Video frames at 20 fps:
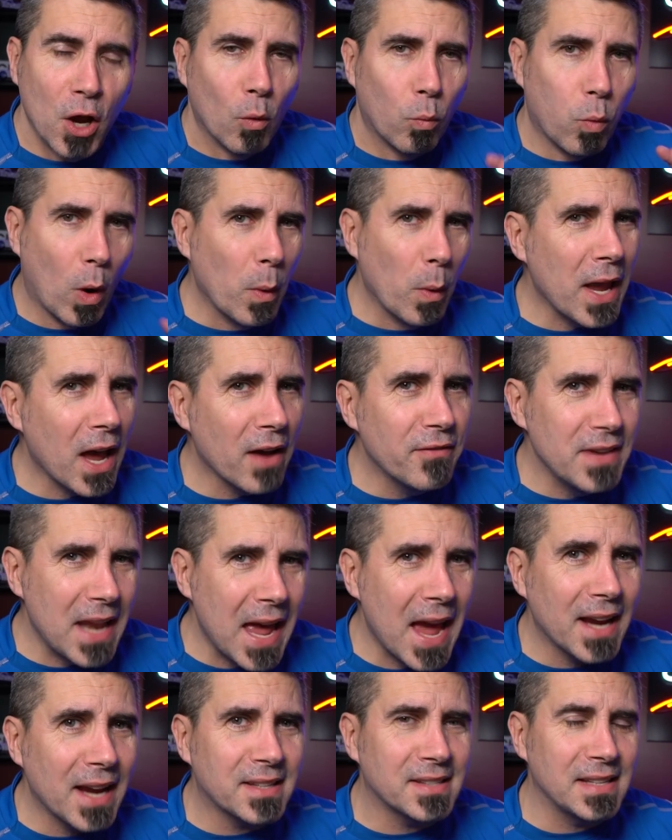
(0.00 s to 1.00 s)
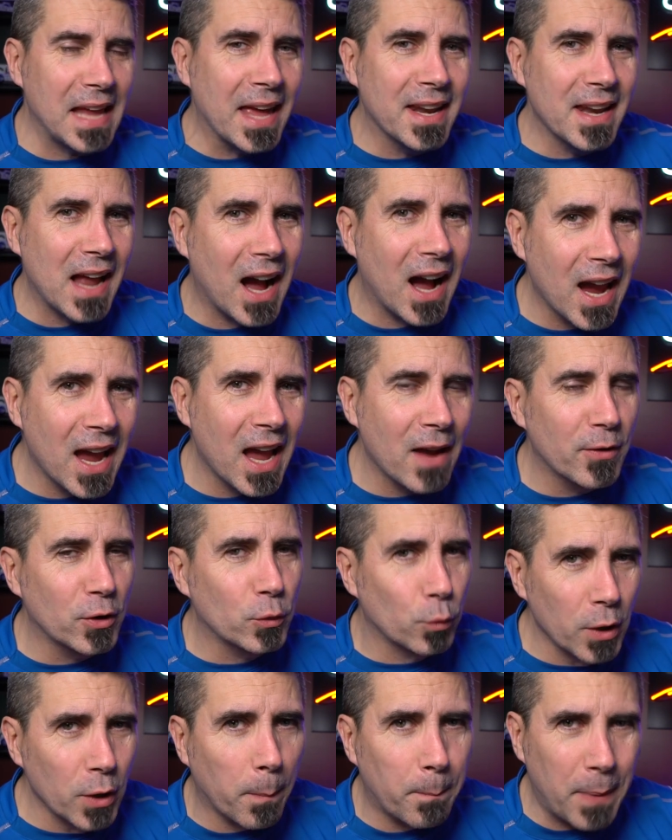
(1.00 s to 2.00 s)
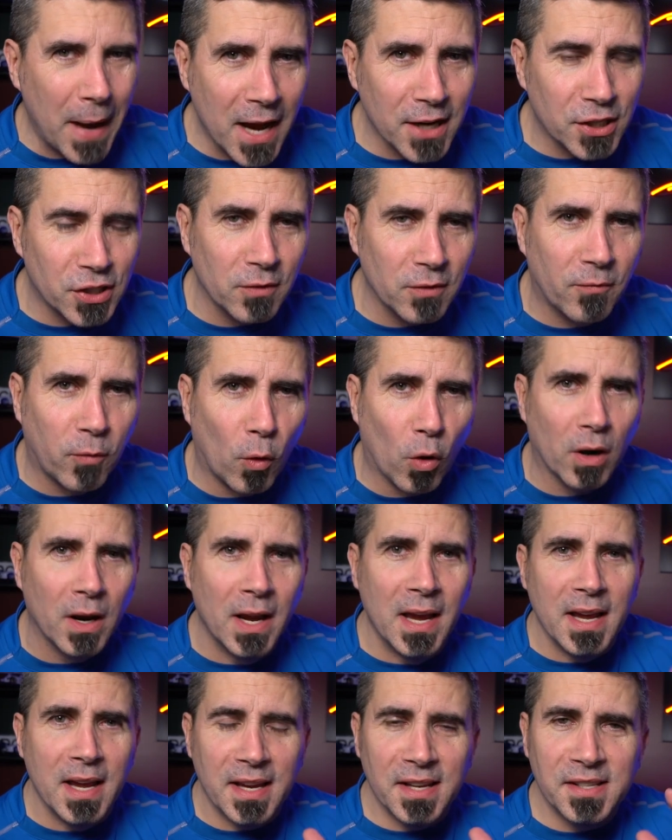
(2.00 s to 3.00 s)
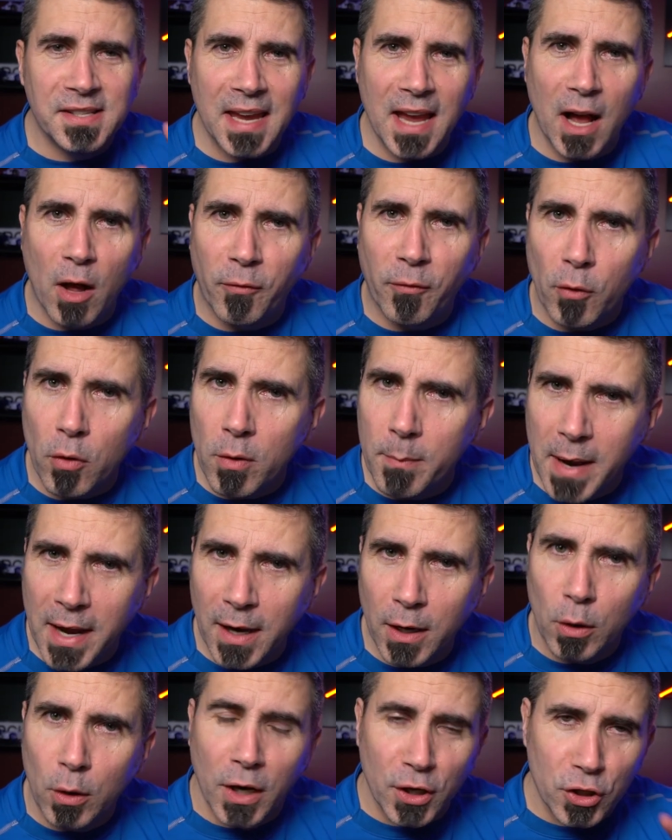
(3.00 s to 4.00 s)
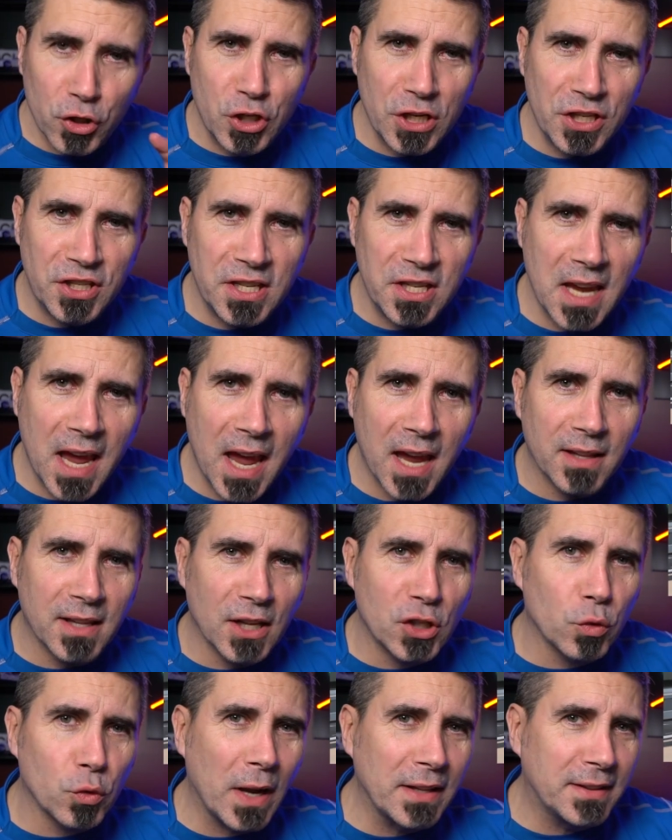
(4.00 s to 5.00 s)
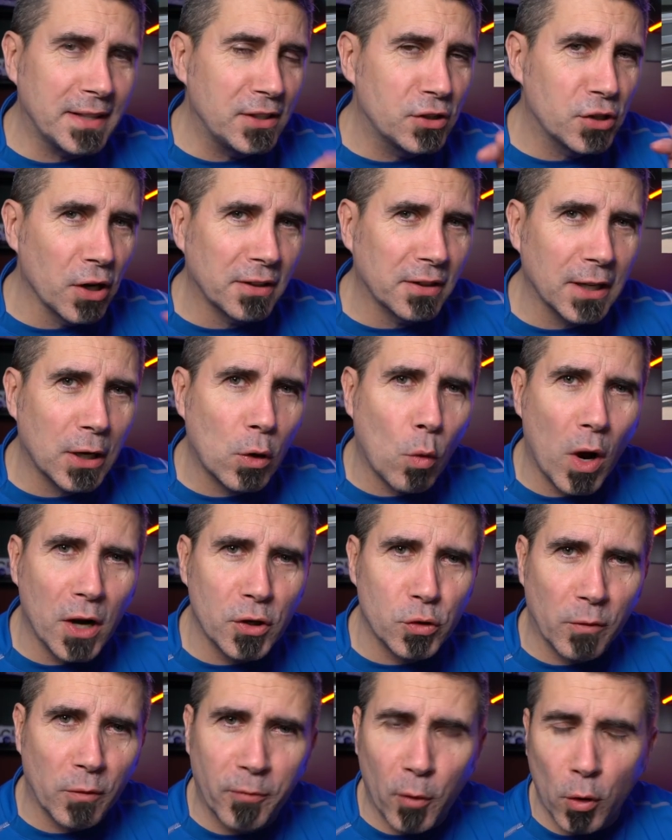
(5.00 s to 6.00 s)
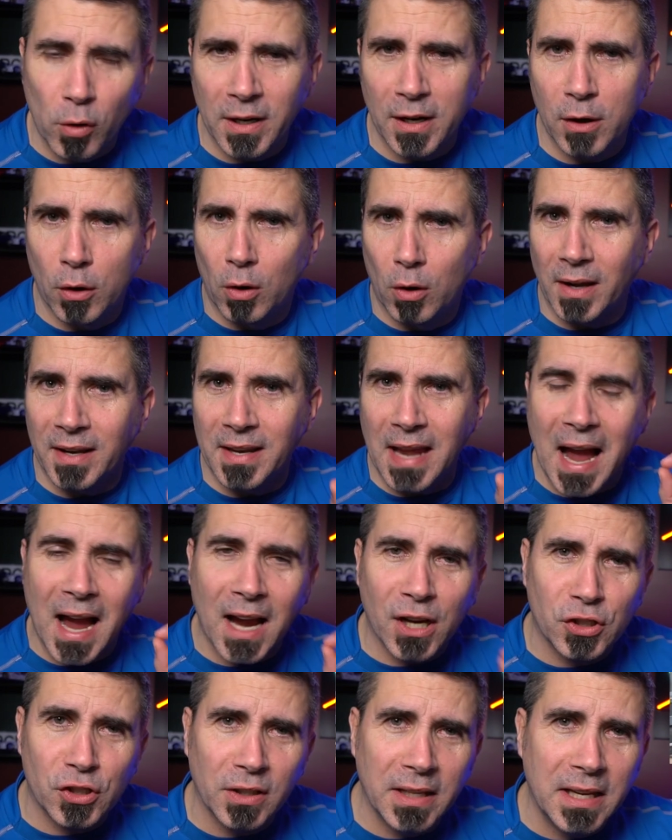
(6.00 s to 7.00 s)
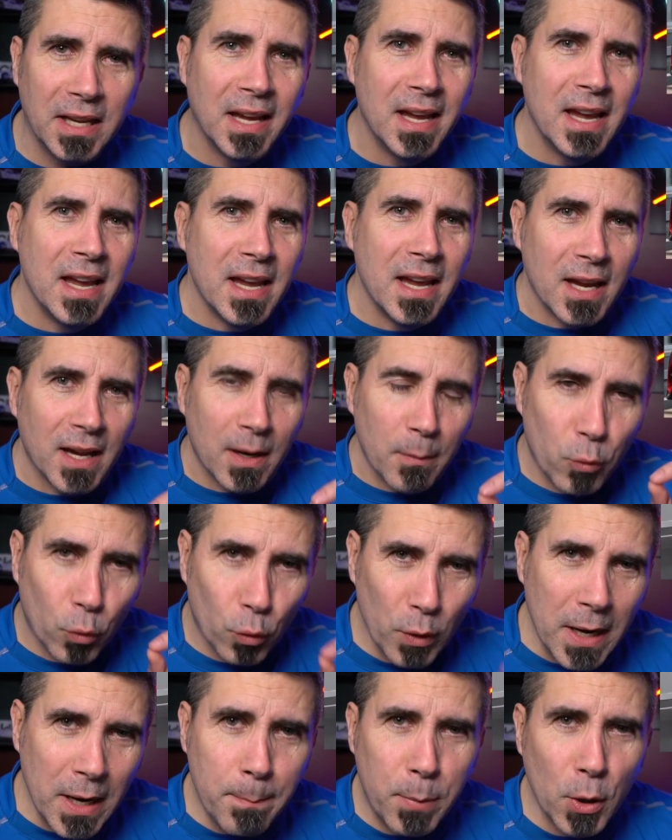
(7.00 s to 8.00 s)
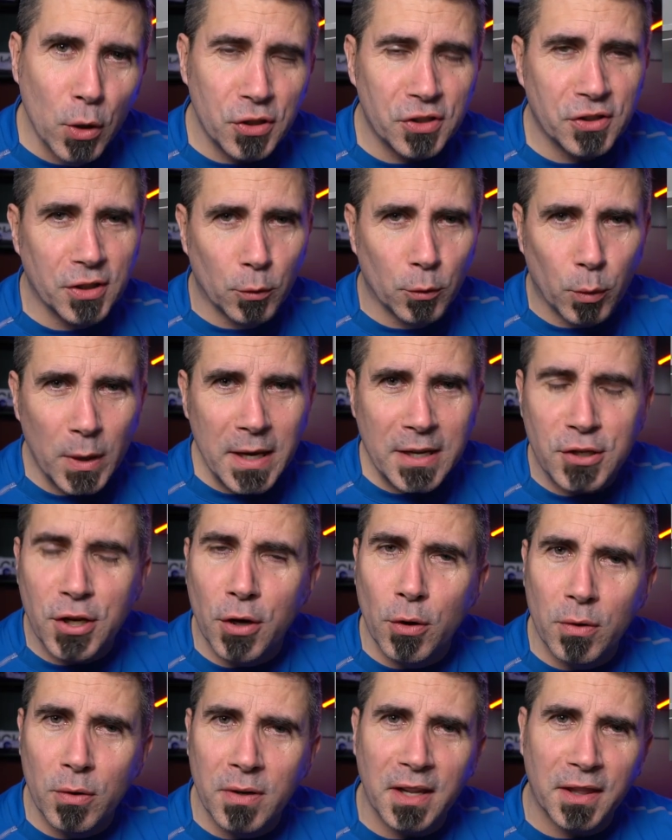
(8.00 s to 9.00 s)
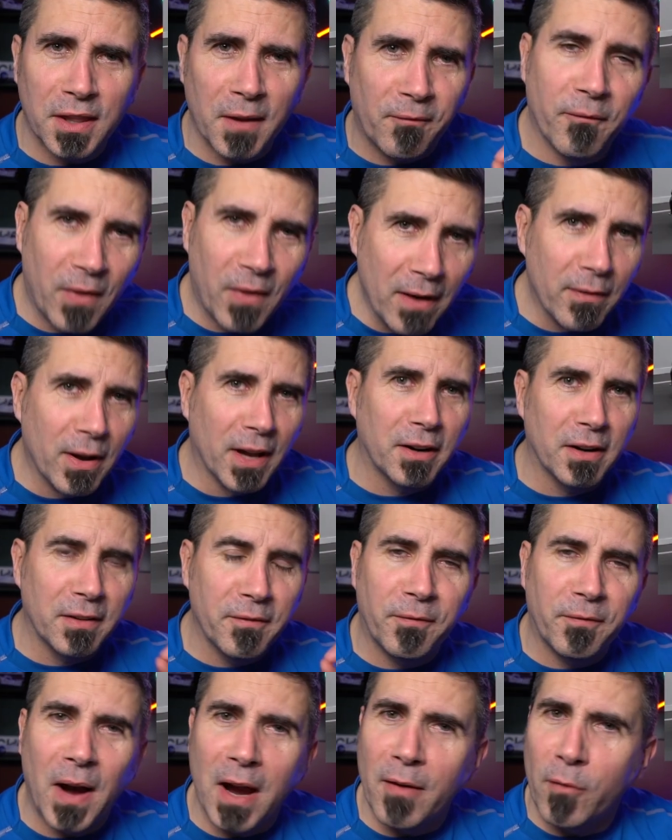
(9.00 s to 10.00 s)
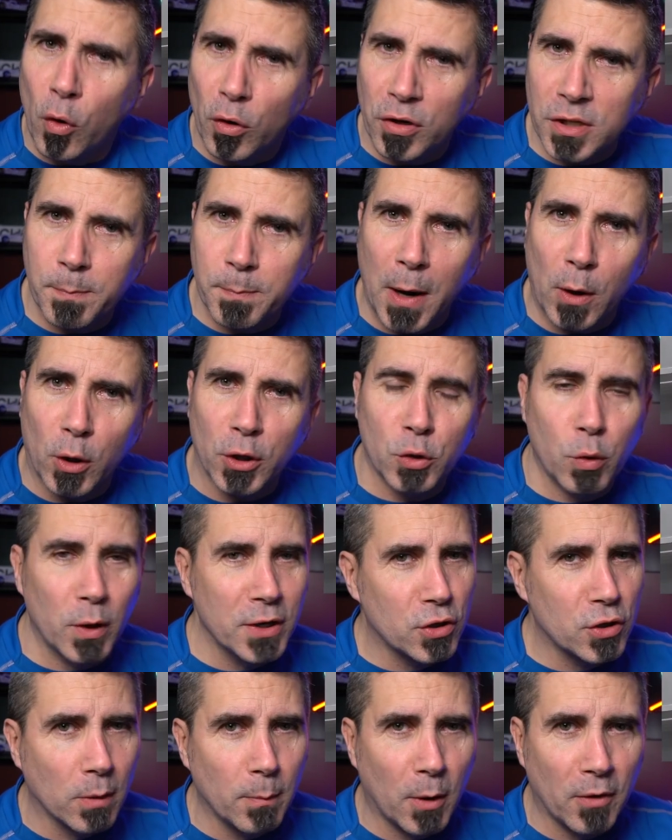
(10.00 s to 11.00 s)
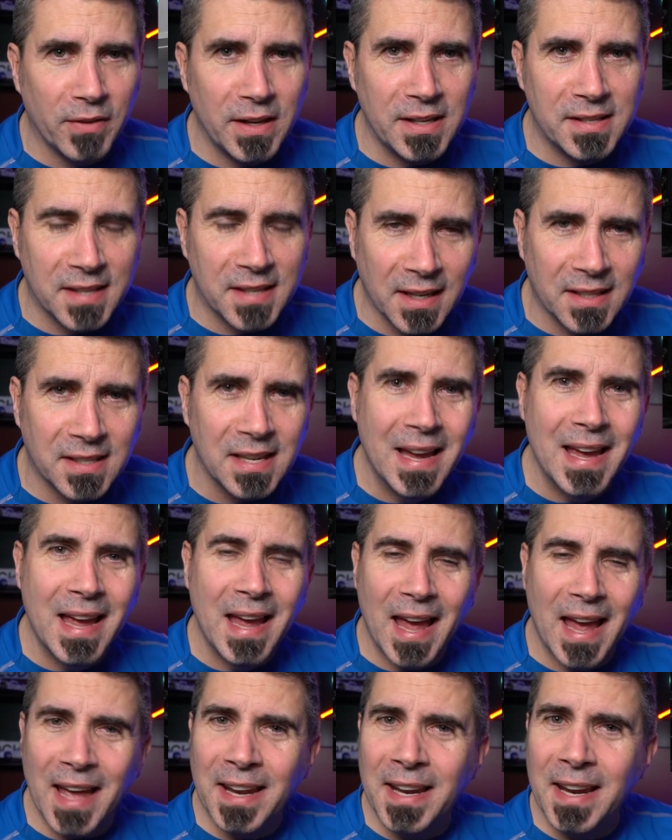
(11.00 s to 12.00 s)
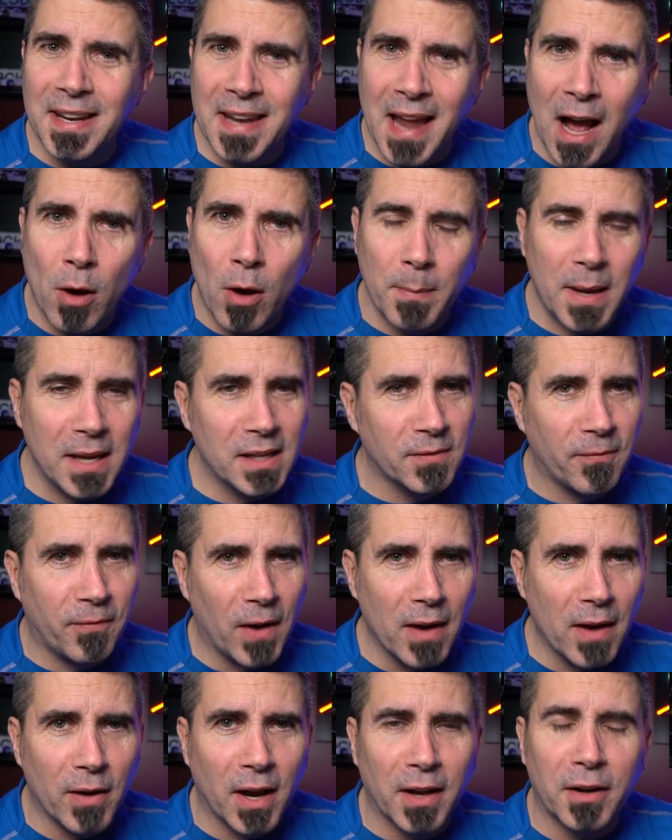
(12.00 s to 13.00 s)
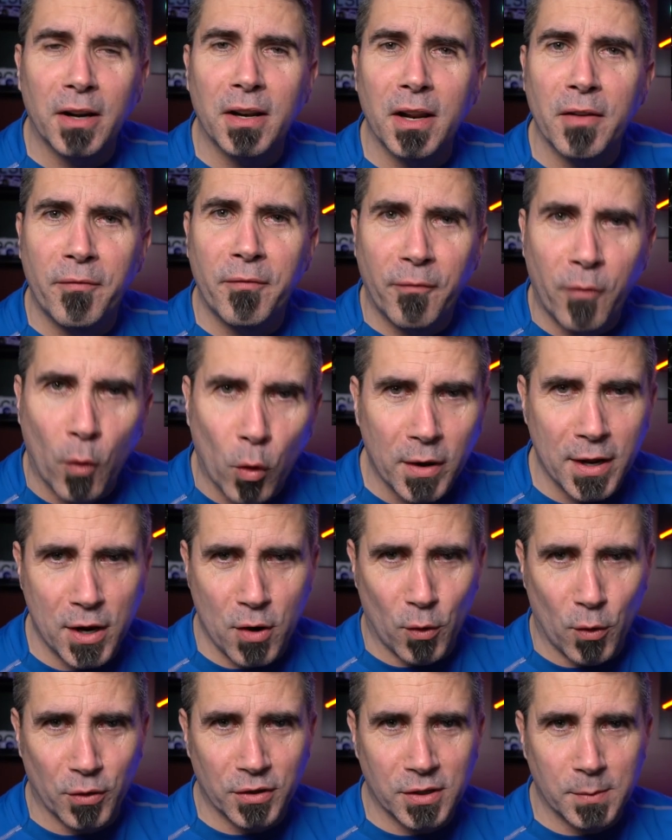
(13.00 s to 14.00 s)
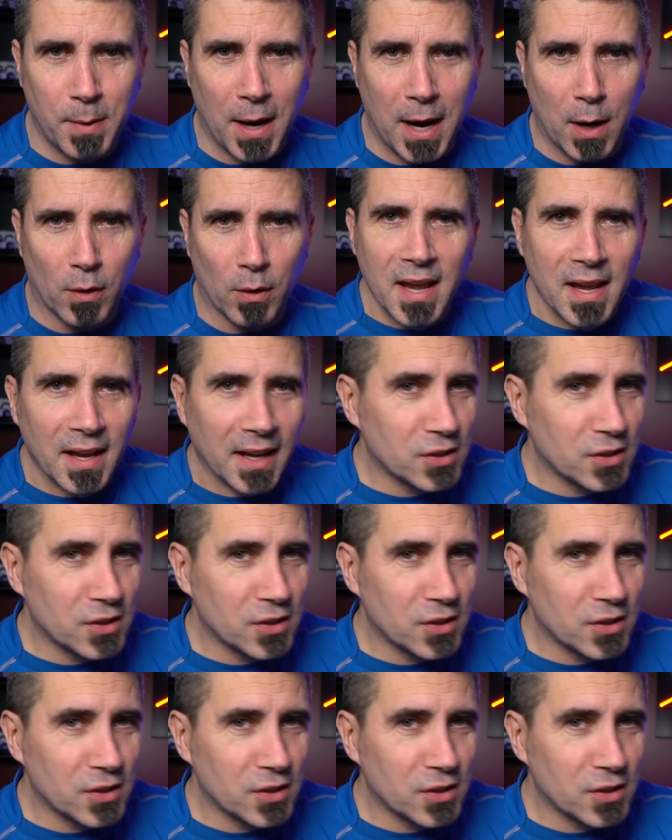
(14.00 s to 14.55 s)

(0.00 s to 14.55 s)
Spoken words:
What we have next, and I have a real passion for, is the Alfa Romeo GTA. That's right, they took the Quadrifoglio and actually reboosted, retuned the 505 horsepower twin turbo V6, and it now makes 540 horsepower.